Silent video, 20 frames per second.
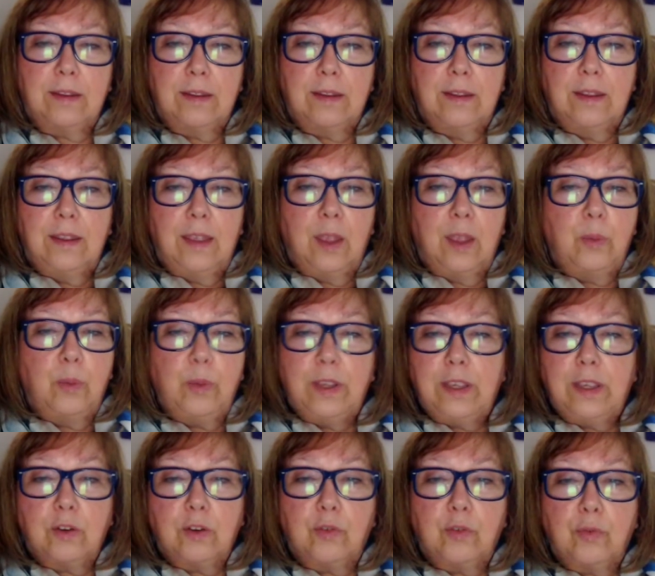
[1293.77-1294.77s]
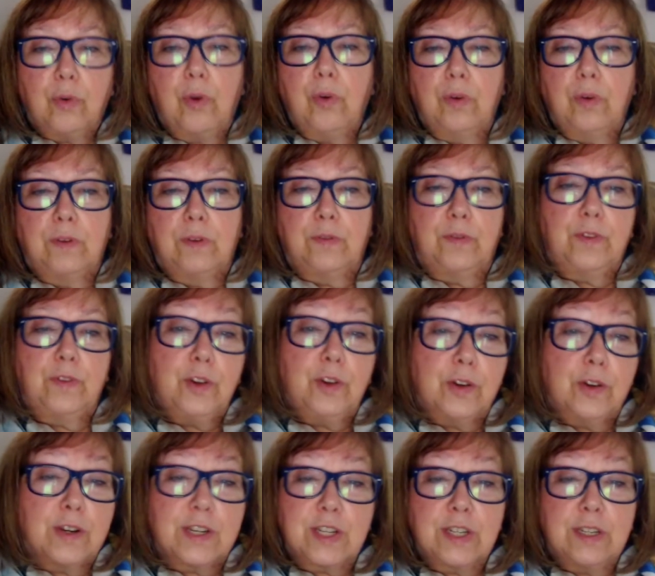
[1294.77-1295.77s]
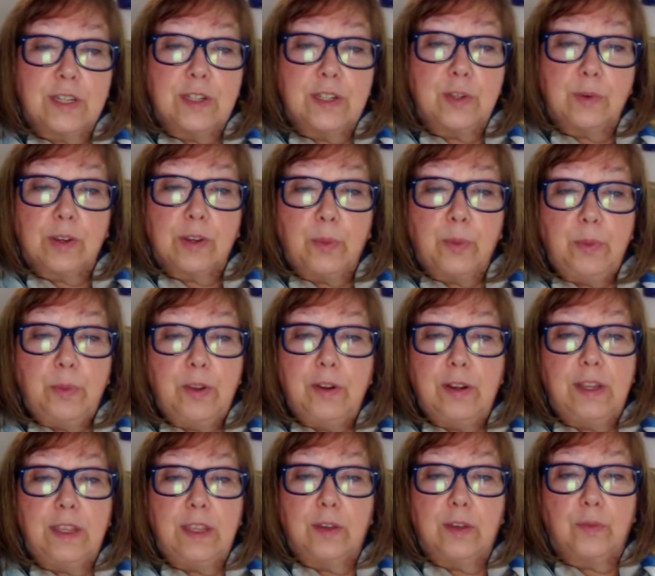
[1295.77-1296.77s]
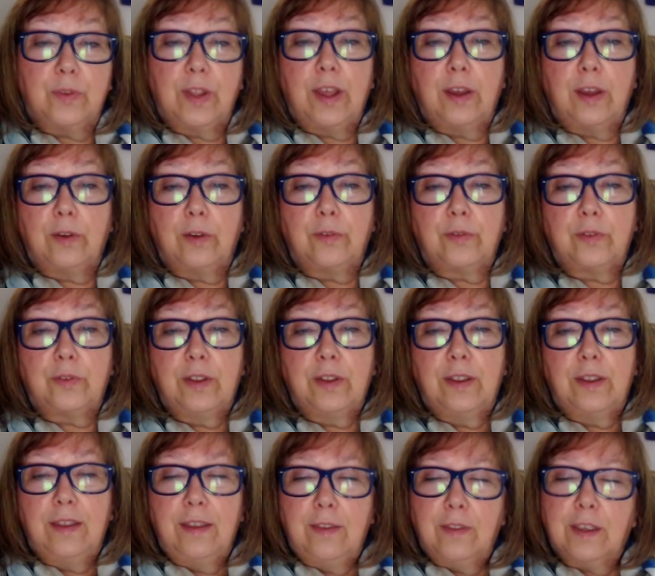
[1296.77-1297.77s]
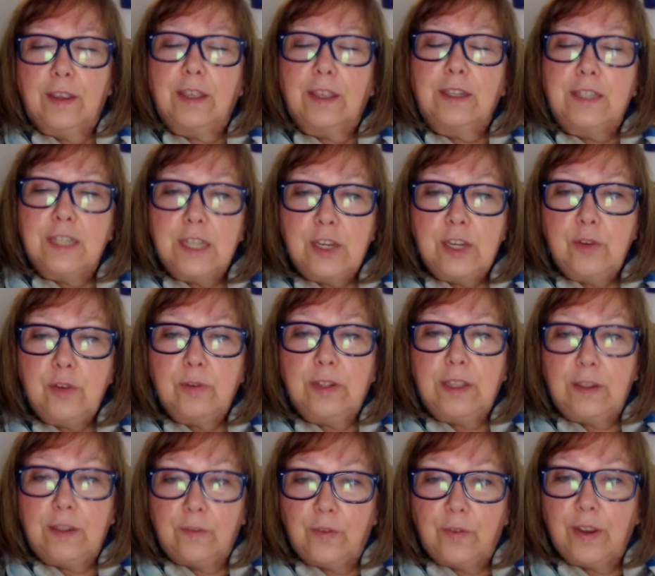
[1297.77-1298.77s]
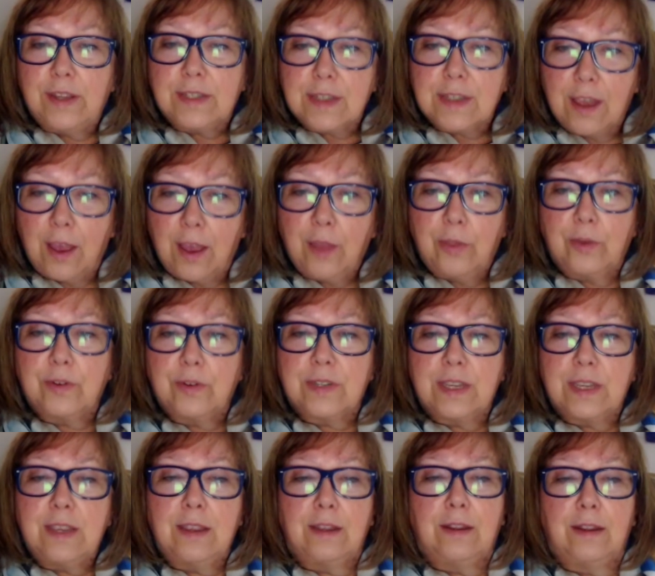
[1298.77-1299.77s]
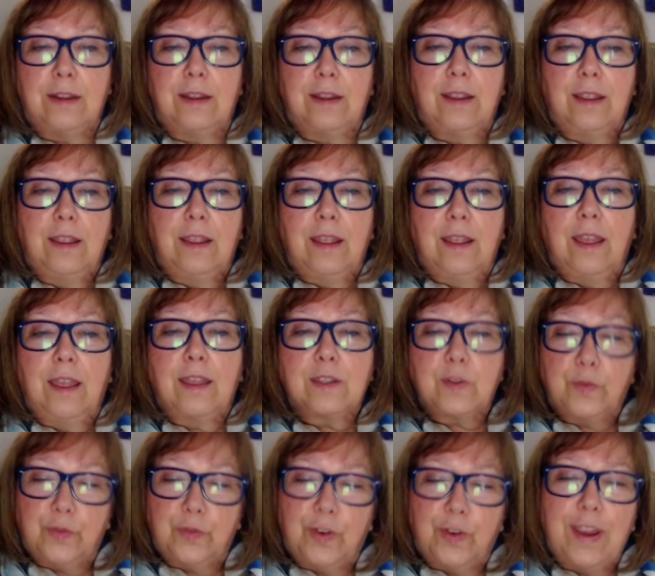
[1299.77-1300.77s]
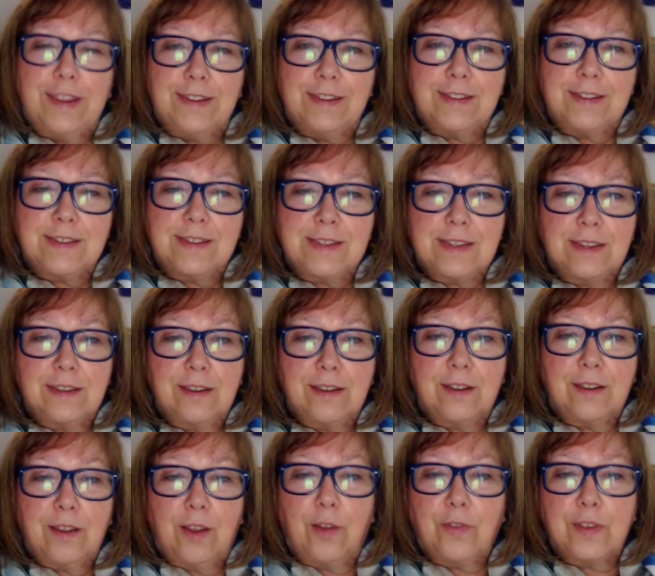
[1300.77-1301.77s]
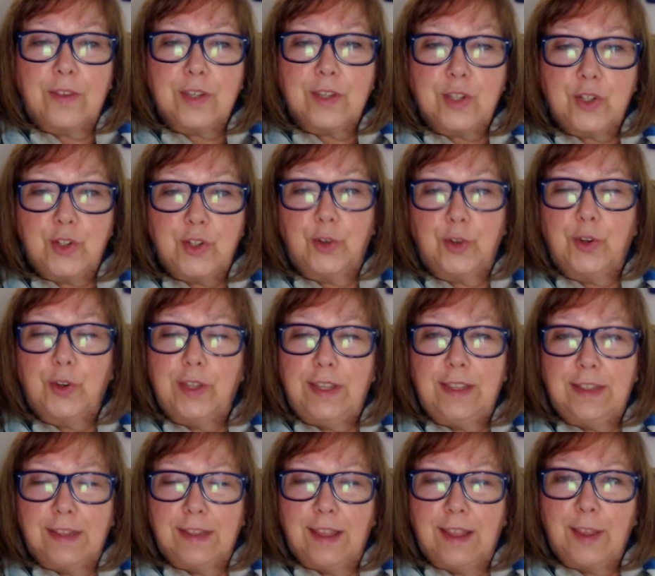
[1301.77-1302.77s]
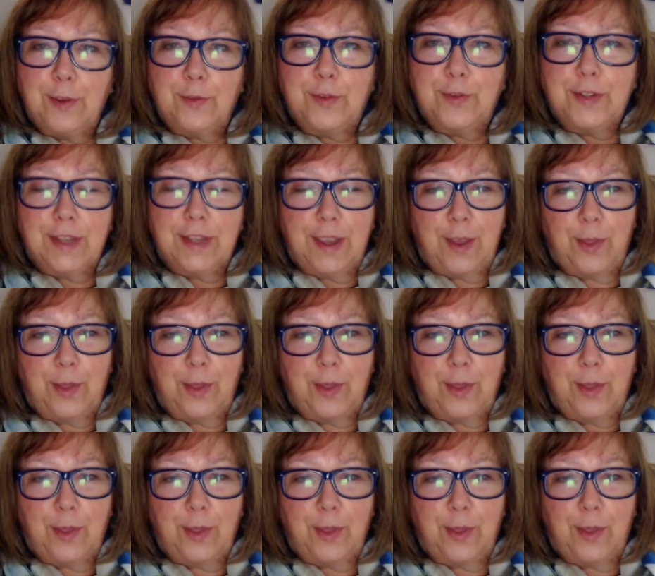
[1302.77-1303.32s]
and we can grow and flourish into a community of love that continually invites others in as friends on this journey in life together.